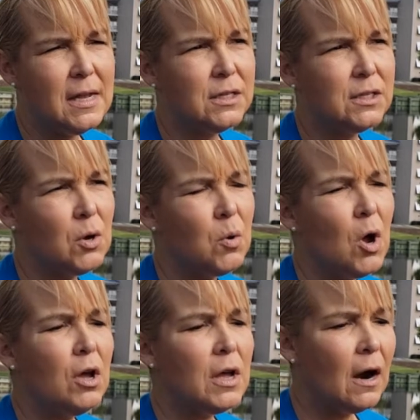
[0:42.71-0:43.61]
so
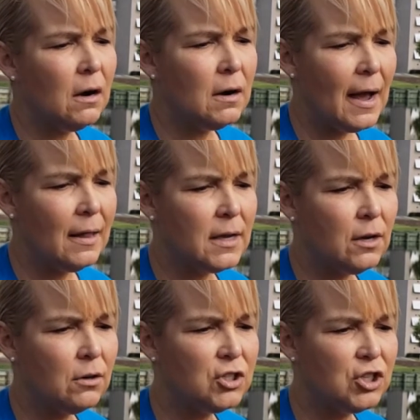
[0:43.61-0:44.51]
our
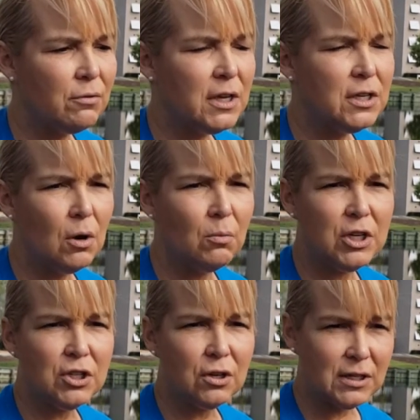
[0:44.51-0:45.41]
alligators generally don't
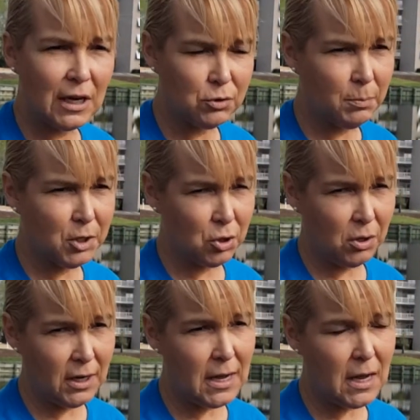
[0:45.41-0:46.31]
reach their sexual
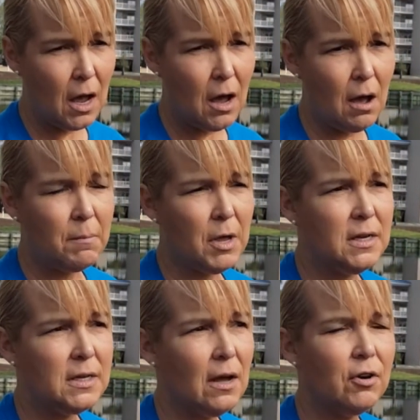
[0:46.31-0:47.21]
maturity
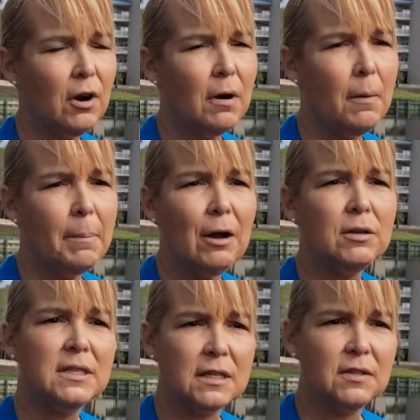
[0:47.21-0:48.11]
until they're
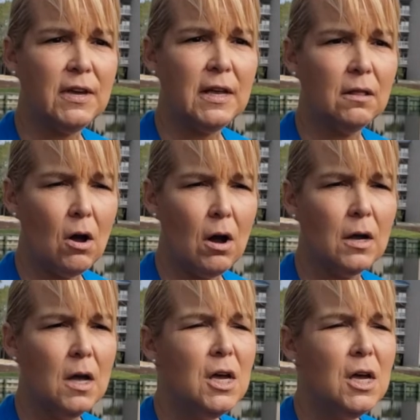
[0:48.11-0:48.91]
about 6 feet long.